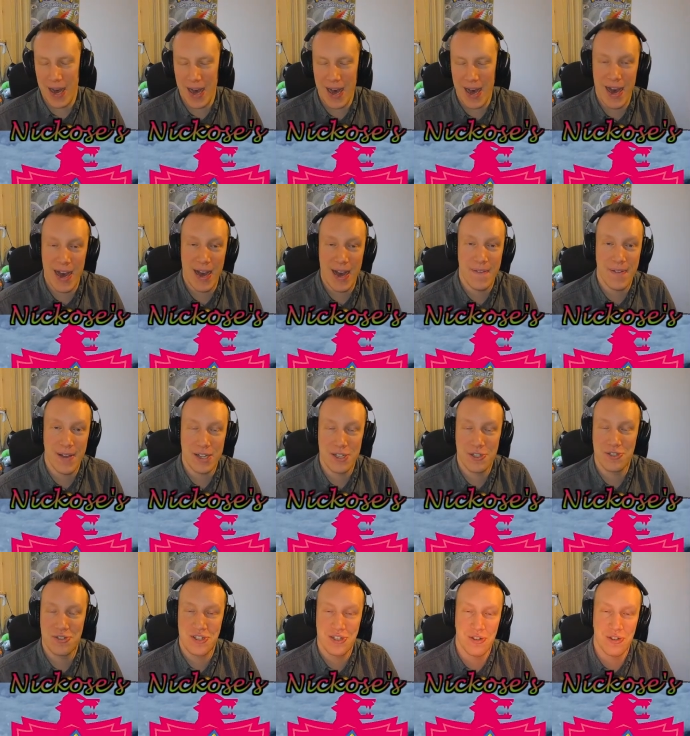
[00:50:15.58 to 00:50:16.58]
I thank
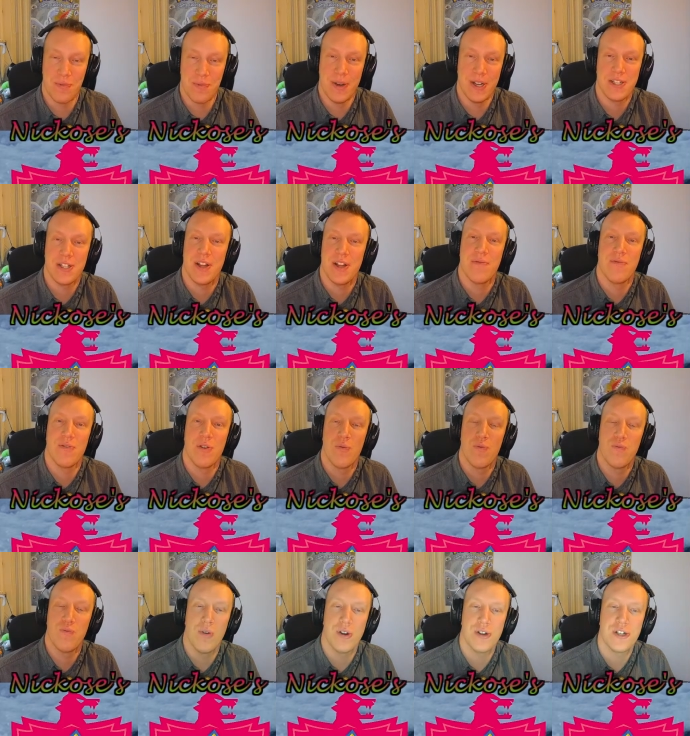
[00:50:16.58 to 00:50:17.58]
you so much if you
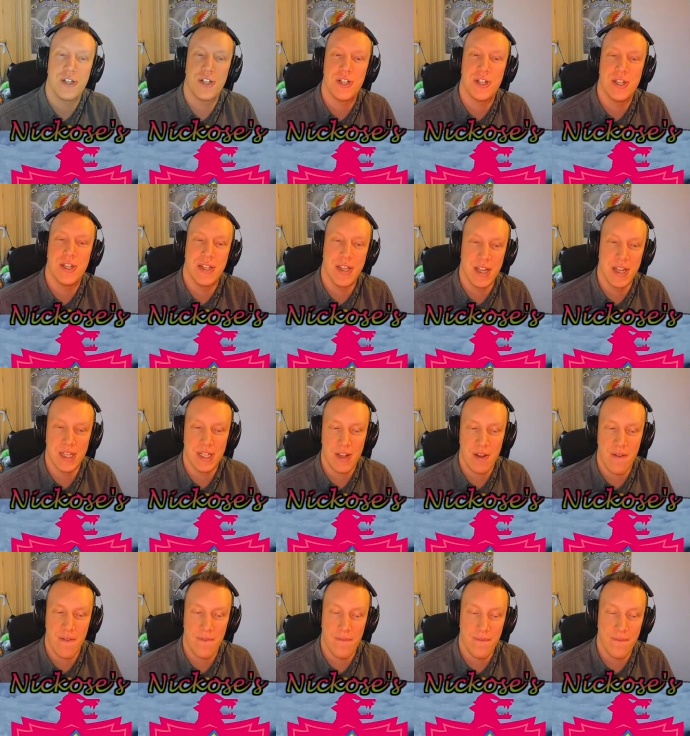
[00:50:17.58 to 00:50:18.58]
have watched this
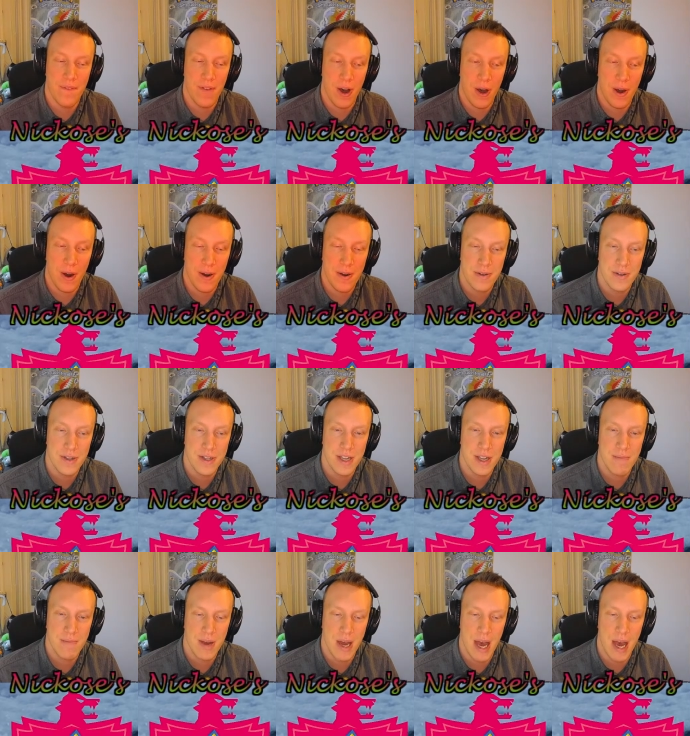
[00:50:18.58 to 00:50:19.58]
far.
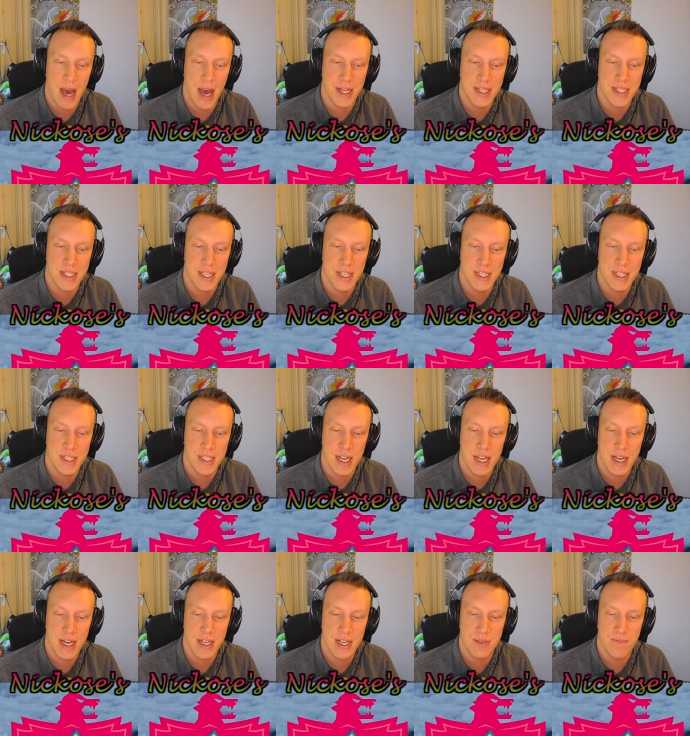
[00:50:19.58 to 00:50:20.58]
Yamask. It
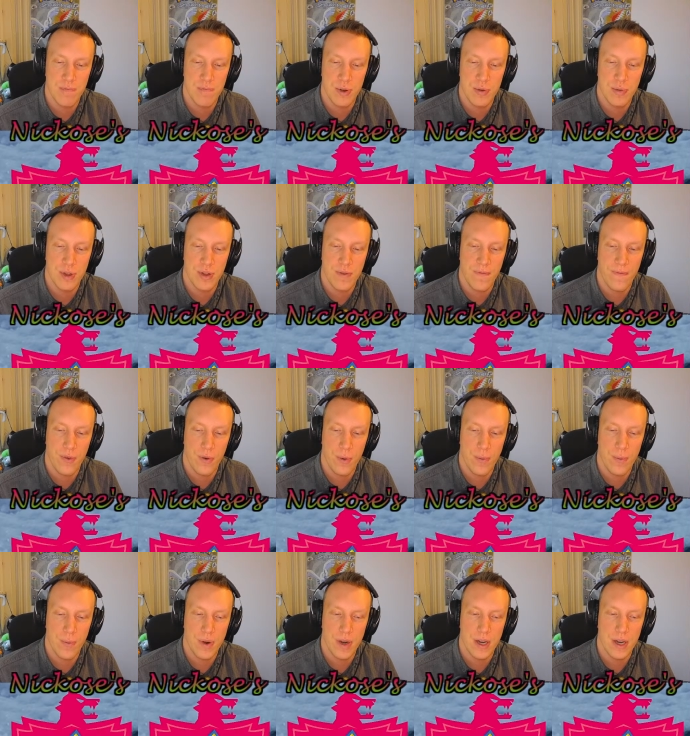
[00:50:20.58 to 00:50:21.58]
said that this poem was
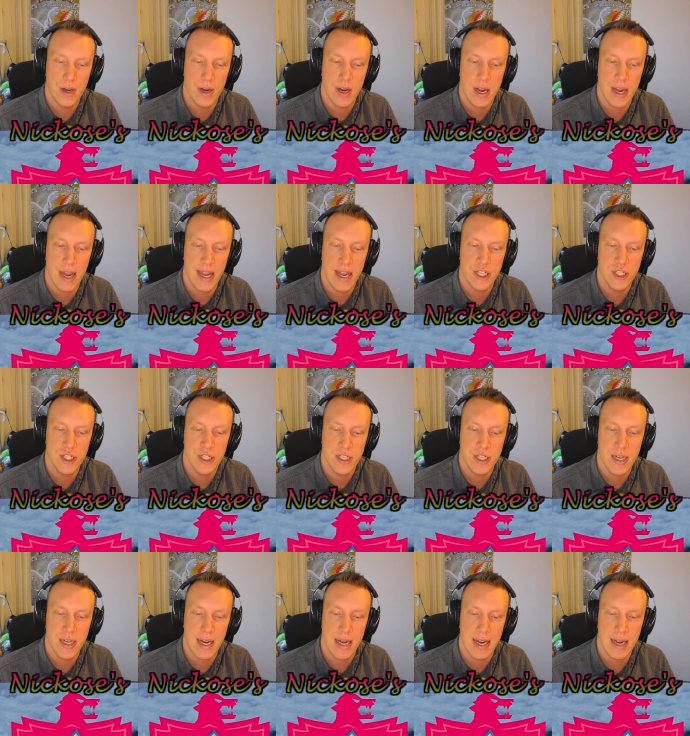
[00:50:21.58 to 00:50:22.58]
formed when an
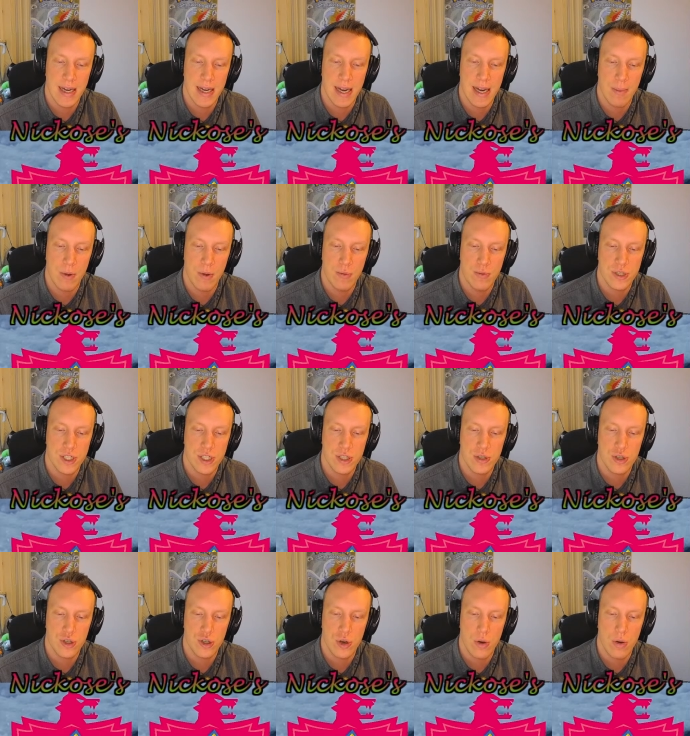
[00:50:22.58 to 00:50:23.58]
ancient clay tablet was
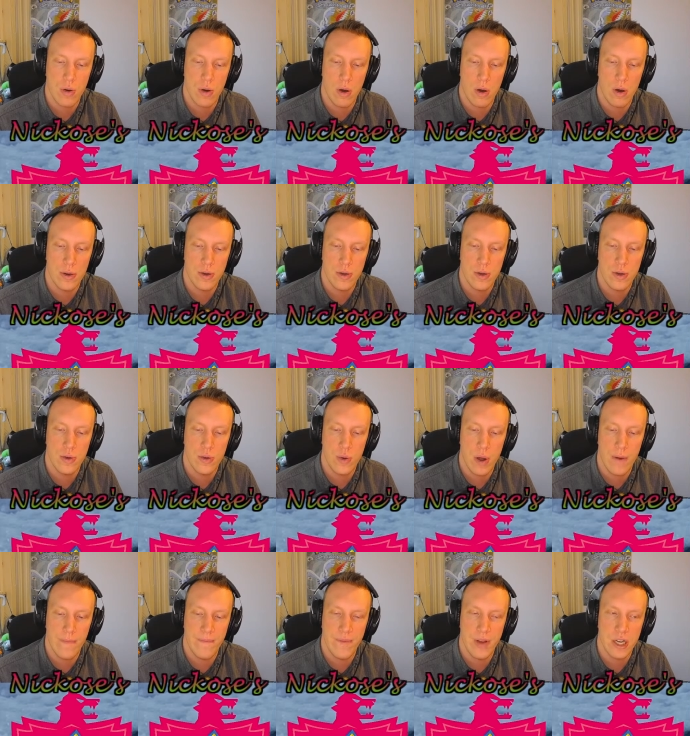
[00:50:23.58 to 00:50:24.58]
drawn to
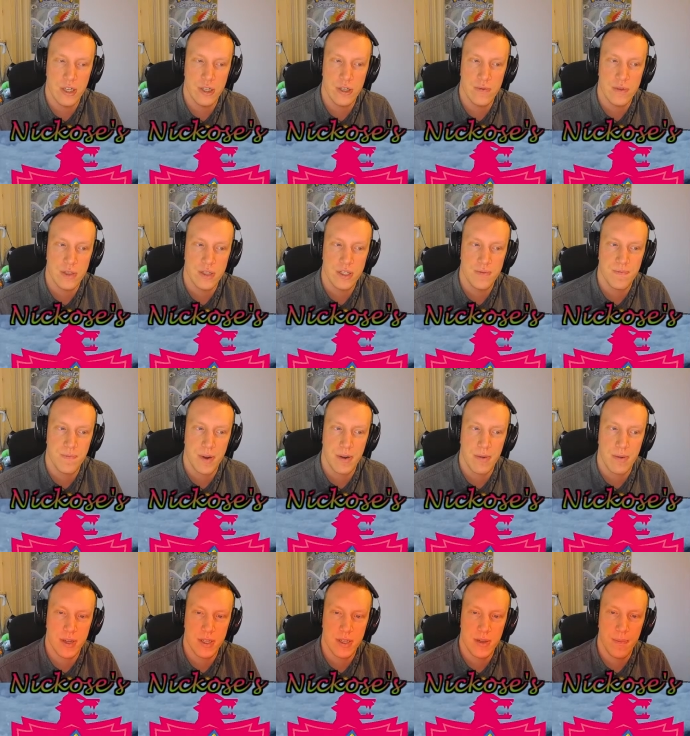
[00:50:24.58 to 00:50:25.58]
a vengeful spirit.
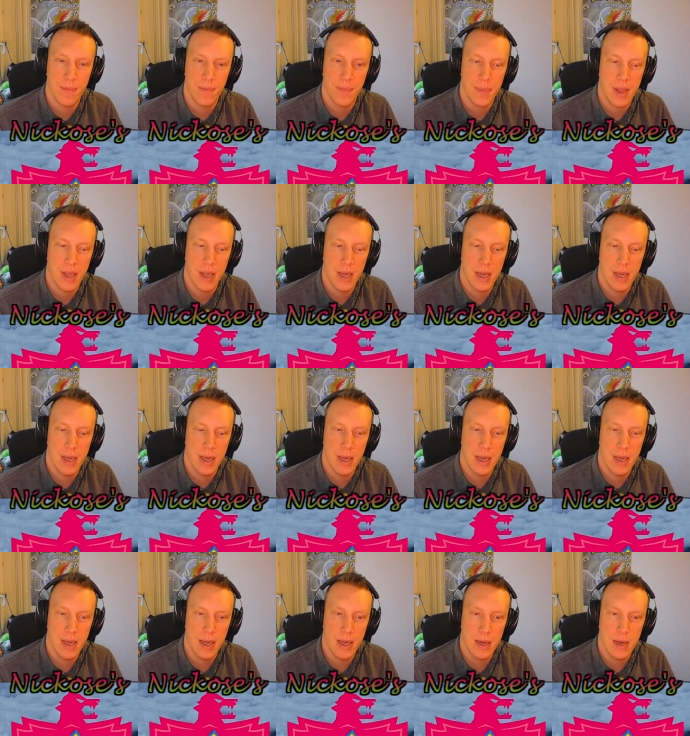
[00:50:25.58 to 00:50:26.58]

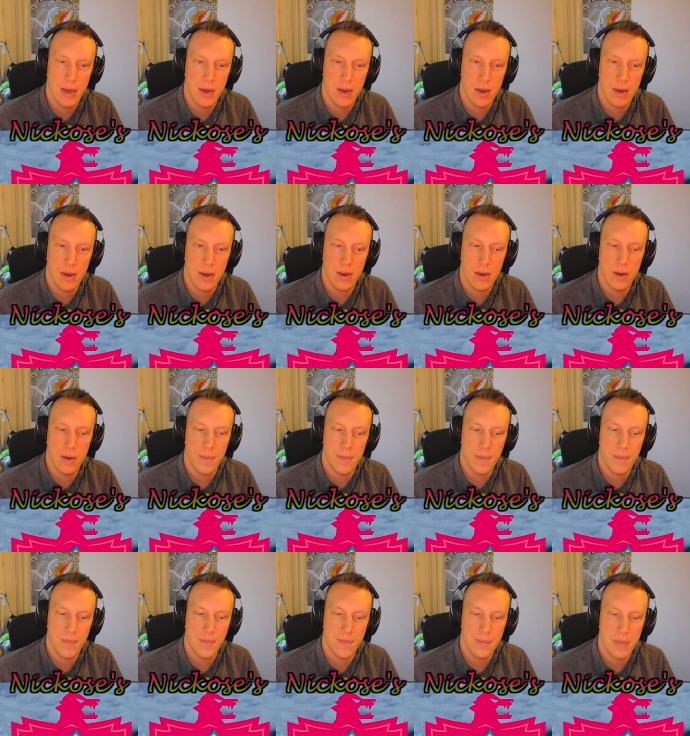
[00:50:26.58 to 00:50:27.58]
No,
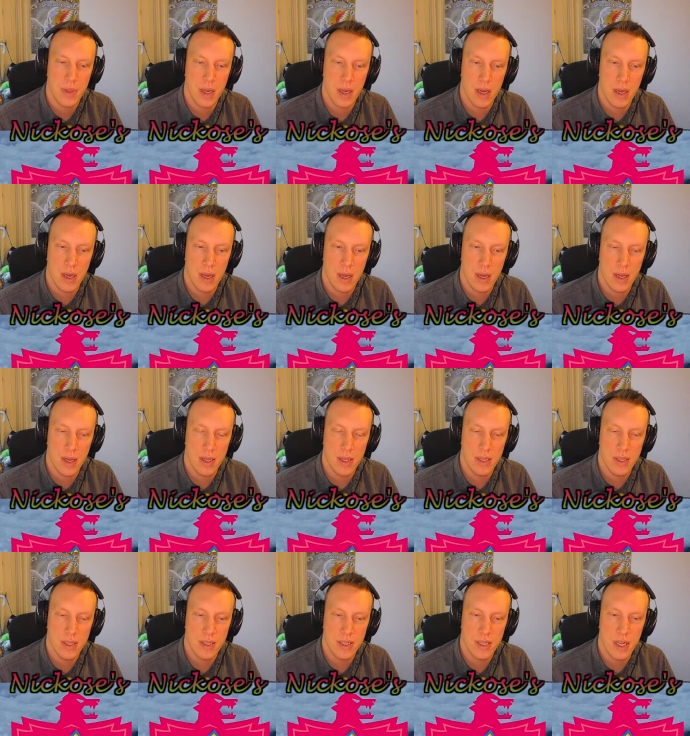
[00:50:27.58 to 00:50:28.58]

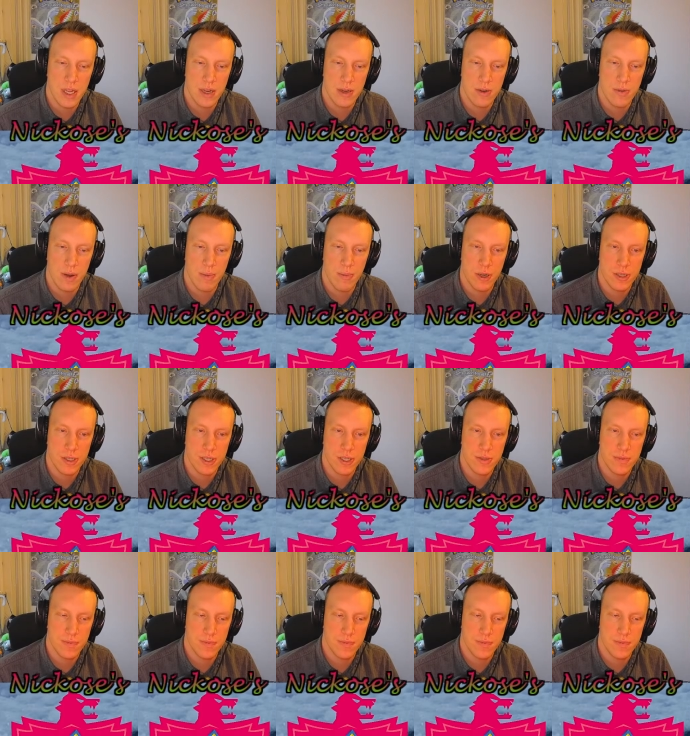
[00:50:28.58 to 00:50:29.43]
uh, send to a box.